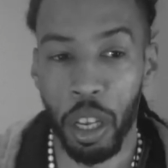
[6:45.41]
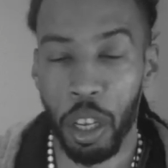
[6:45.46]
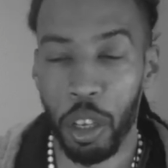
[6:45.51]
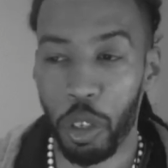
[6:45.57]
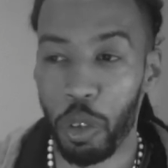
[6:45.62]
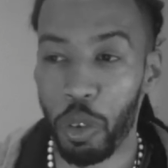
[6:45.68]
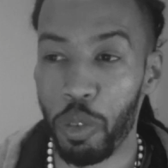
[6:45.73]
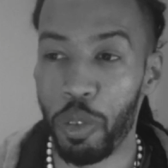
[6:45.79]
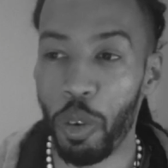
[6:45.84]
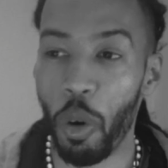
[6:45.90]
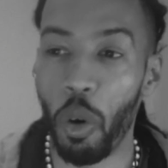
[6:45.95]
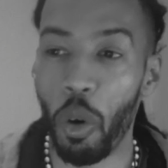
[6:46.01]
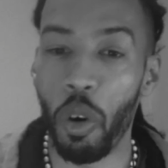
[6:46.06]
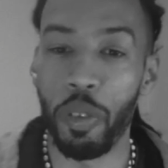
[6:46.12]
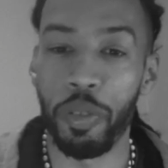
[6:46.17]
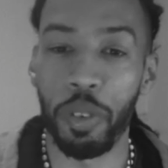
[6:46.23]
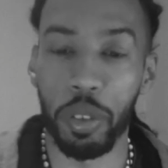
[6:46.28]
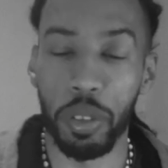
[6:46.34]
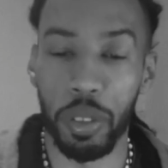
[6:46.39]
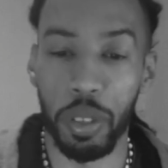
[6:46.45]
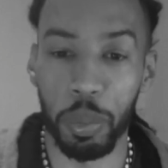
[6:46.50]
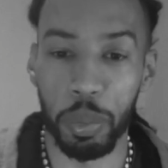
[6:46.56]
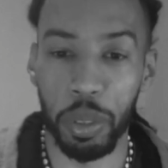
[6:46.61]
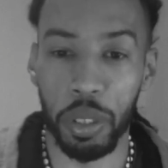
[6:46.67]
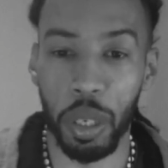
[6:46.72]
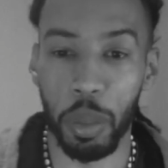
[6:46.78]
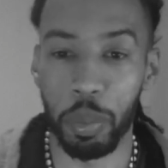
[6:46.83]
You've offered them
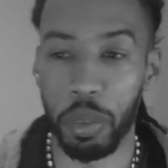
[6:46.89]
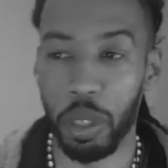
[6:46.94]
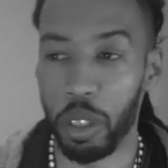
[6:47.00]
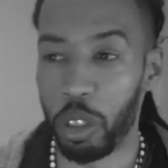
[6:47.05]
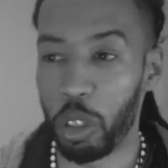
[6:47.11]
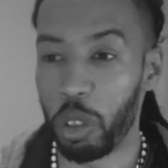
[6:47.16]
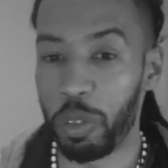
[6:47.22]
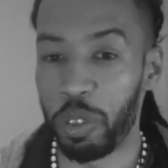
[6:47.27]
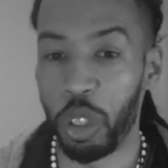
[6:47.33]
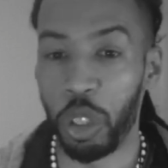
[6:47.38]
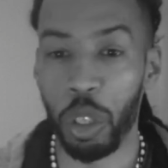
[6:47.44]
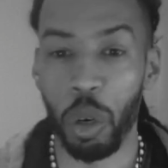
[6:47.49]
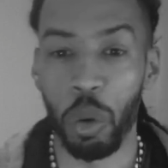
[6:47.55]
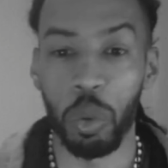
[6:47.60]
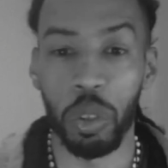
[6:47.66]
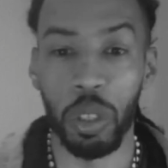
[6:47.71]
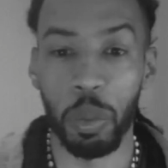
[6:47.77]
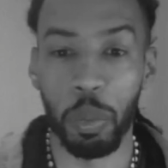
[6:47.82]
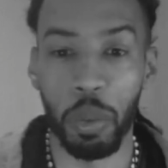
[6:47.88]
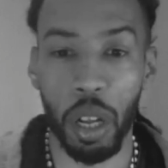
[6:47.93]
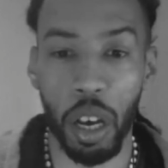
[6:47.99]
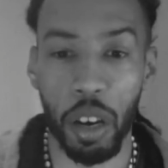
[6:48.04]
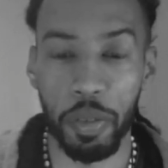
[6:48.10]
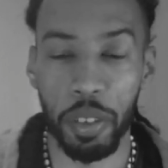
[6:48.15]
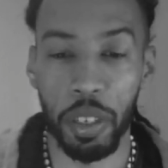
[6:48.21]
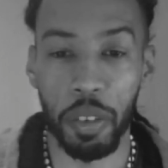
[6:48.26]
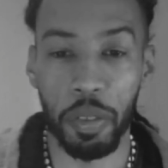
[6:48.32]
something. You've showed them
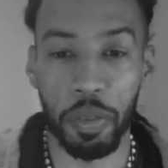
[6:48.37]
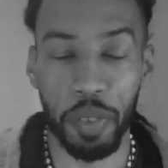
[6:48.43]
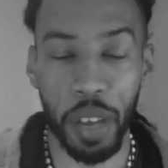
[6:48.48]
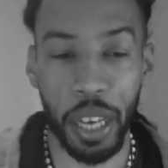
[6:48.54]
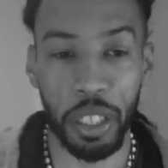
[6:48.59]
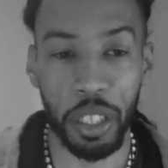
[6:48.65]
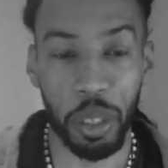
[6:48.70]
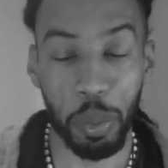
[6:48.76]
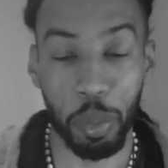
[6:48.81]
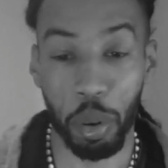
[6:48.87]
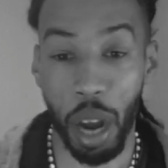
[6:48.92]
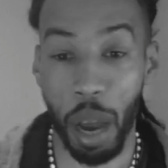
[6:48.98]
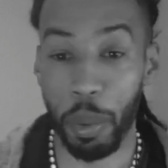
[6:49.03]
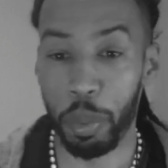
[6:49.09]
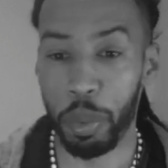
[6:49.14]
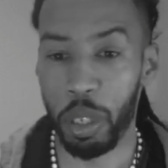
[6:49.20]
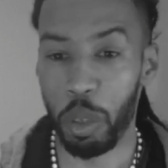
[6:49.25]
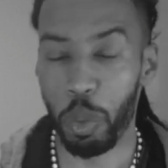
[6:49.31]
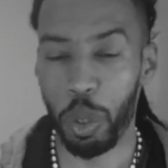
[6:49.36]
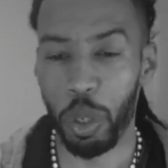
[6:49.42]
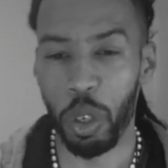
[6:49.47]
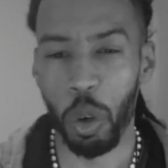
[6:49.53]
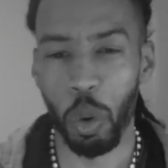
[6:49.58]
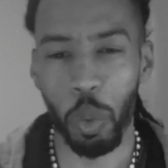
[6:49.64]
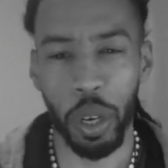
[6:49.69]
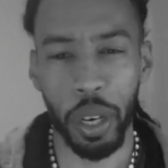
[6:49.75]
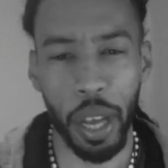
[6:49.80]
love and affection, probably when no
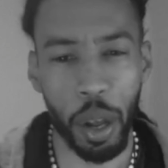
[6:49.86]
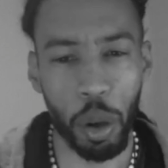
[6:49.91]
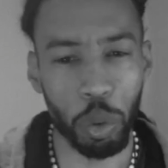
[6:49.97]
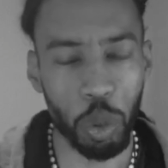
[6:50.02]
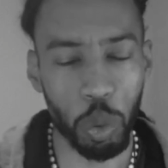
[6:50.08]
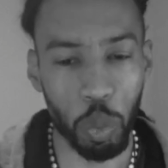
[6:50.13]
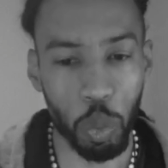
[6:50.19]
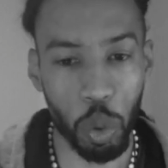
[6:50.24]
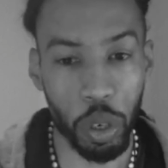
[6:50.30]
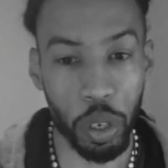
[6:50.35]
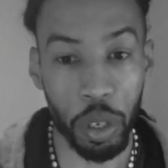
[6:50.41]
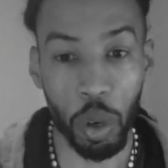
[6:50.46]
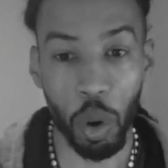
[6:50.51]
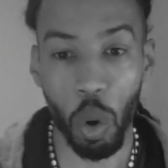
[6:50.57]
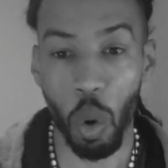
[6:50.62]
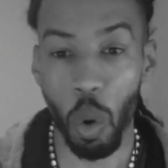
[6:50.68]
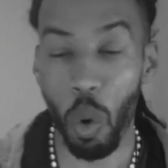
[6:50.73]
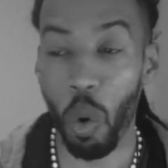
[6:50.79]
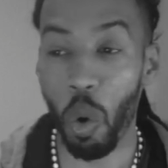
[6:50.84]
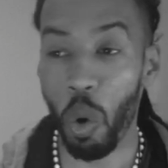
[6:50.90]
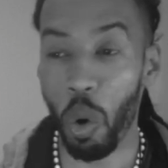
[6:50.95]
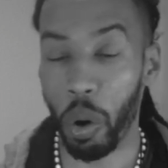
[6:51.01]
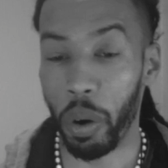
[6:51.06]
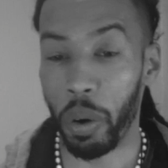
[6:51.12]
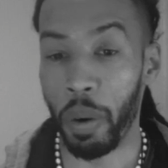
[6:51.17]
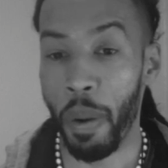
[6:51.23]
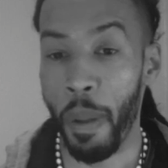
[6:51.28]
one else would,
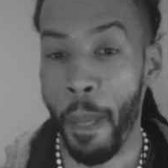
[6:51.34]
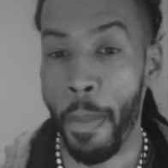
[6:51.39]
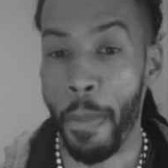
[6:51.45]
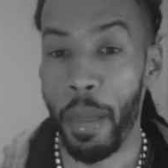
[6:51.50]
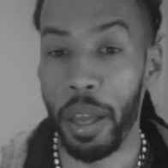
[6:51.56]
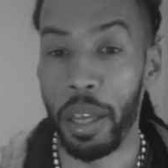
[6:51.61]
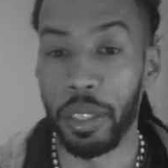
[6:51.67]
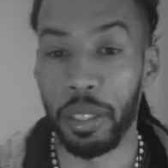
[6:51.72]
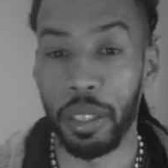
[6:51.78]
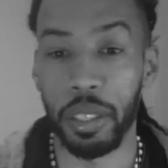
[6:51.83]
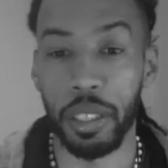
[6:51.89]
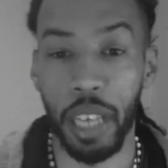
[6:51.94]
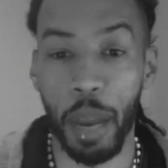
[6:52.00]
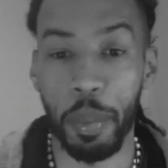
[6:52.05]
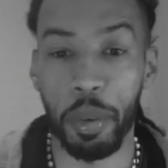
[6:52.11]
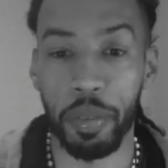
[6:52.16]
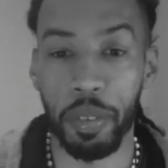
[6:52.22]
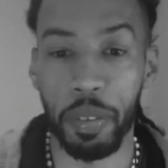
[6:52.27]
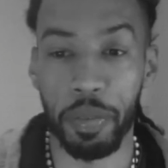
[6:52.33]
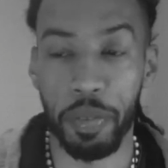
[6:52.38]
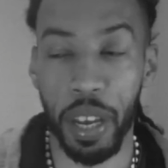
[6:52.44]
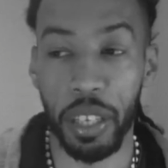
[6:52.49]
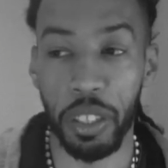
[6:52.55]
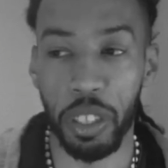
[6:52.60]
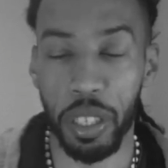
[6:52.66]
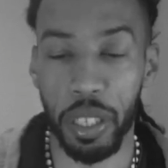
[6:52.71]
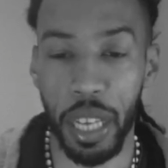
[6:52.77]
or it's the type of
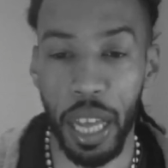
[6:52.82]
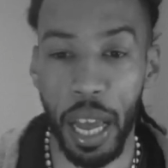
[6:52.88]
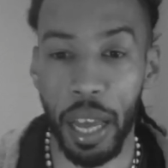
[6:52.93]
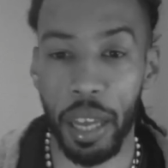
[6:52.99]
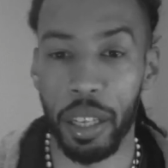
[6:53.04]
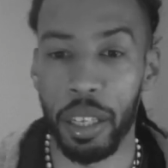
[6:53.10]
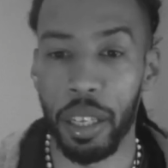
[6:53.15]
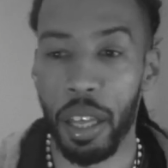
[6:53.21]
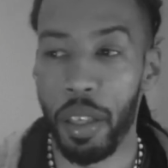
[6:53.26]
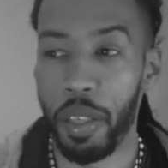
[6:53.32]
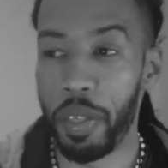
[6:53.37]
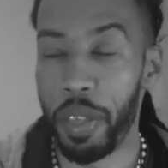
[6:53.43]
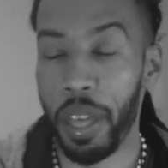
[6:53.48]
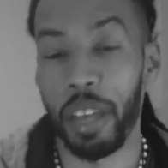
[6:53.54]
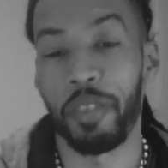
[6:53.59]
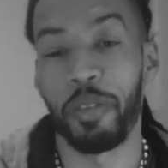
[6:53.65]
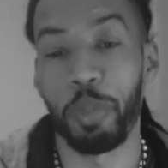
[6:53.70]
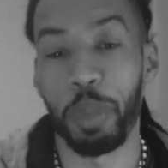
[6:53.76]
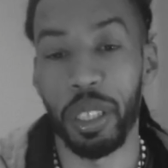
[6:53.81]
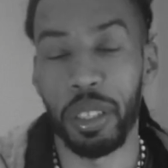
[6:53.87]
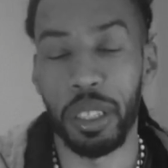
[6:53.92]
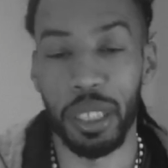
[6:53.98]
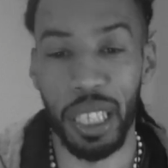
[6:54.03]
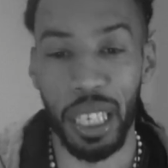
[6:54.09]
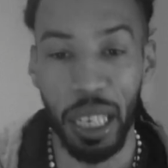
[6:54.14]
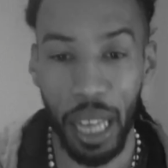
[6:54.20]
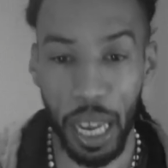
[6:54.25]
affection that they've been
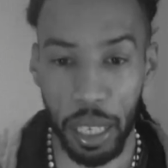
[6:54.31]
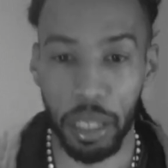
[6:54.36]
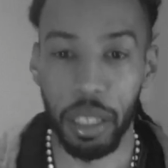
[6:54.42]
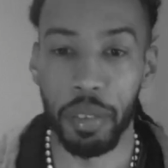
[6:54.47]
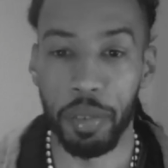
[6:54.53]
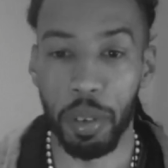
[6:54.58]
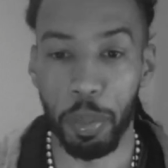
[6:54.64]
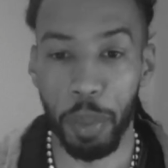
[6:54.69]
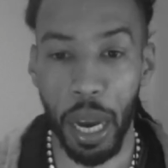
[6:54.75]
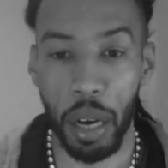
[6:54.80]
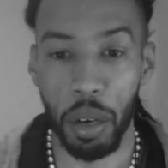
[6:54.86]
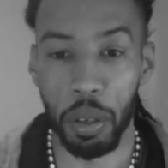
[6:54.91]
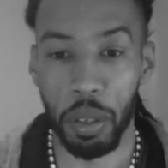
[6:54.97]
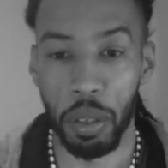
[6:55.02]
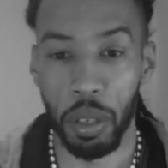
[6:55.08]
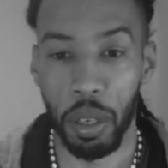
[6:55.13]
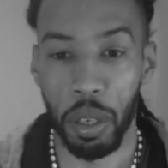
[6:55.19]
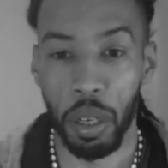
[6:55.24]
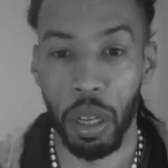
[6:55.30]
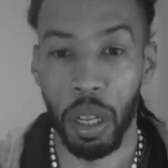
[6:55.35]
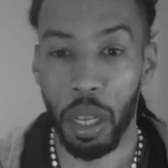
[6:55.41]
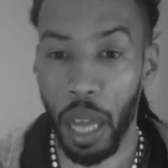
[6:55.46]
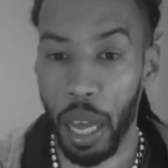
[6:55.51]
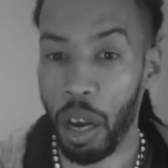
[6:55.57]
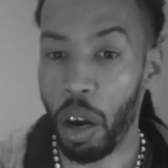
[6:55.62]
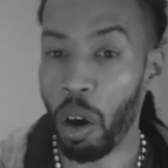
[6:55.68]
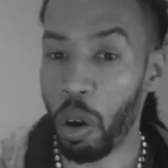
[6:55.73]
selective about.
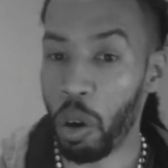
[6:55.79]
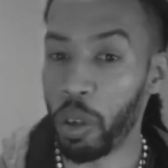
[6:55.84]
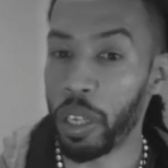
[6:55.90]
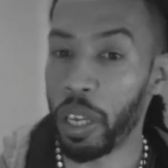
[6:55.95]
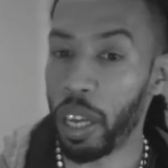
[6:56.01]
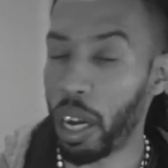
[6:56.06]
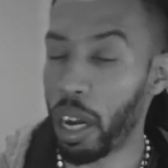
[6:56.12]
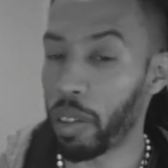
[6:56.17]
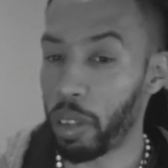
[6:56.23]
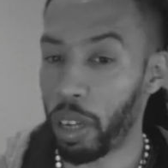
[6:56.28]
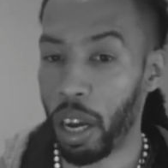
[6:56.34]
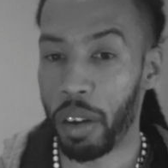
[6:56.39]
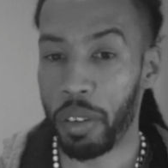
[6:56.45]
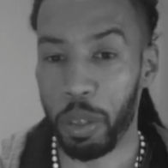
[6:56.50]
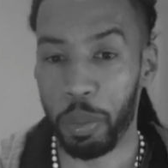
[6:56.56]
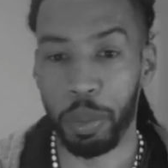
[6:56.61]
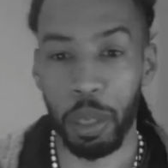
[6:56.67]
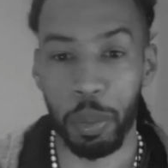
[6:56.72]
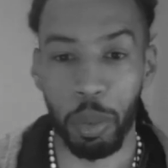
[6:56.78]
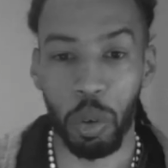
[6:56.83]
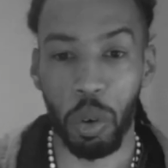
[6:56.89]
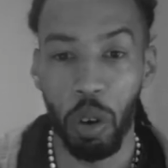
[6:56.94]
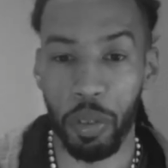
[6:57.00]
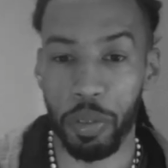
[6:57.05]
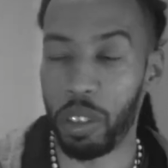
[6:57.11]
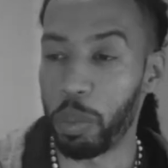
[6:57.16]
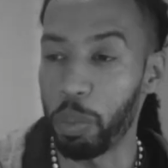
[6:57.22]
Like, oh yeah, other other people
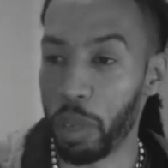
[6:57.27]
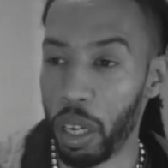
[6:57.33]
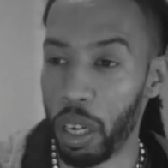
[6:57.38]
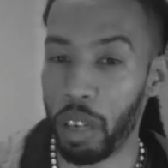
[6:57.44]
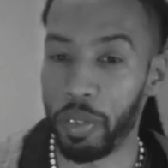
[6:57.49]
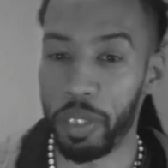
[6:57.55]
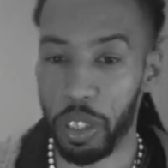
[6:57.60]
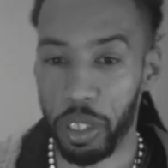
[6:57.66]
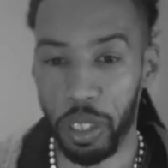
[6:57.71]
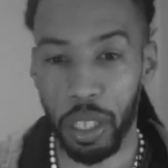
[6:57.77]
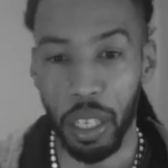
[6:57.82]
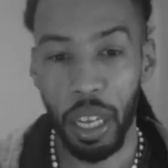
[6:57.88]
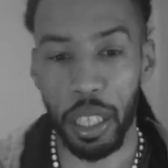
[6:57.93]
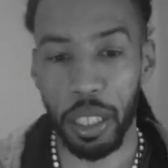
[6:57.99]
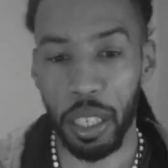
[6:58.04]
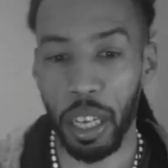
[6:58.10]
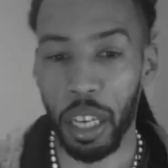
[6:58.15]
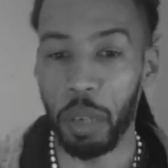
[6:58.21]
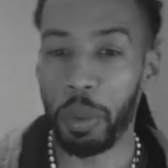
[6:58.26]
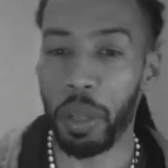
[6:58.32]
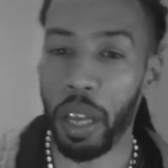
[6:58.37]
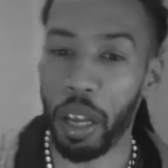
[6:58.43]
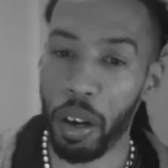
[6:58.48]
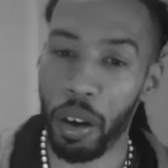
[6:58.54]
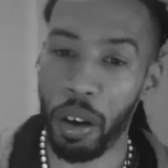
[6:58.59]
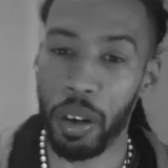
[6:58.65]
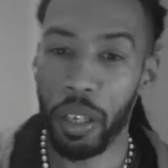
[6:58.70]
offer them love and shit like that. And be like,
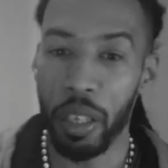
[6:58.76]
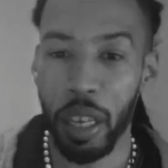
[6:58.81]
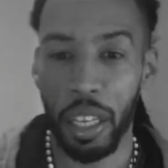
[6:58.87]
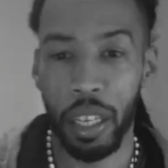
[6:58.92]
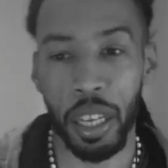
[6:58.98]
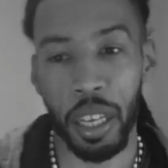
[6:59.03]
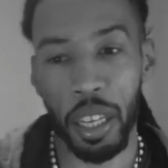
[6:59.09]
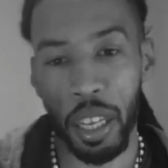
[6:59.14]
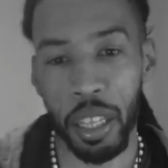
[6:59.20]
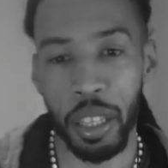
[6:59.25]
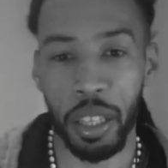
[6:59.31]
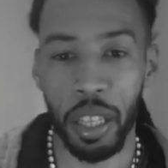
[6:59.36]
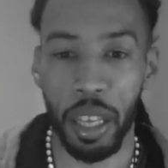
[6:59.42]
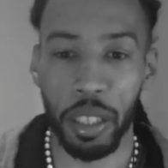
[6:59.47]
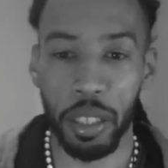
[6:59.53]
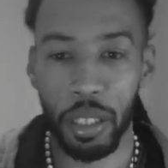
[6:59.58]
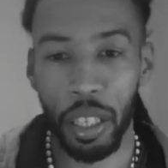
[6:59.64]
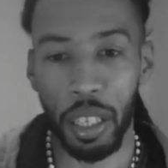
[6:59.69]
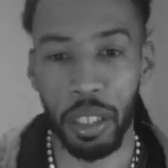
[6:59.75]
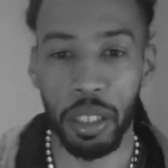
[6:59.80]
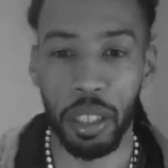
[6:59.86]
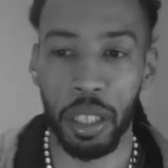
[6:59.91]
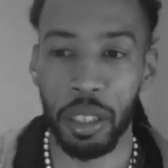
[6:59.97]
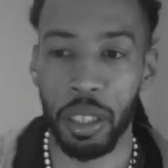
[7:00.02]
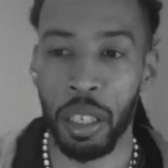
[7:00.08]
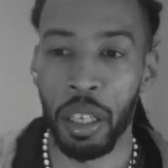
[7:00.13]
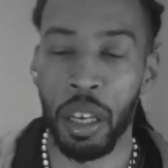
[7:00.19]
oh yeah, yeah, yeah, thanks, thanks,
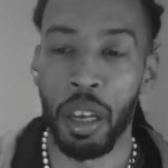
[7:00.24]
thanks.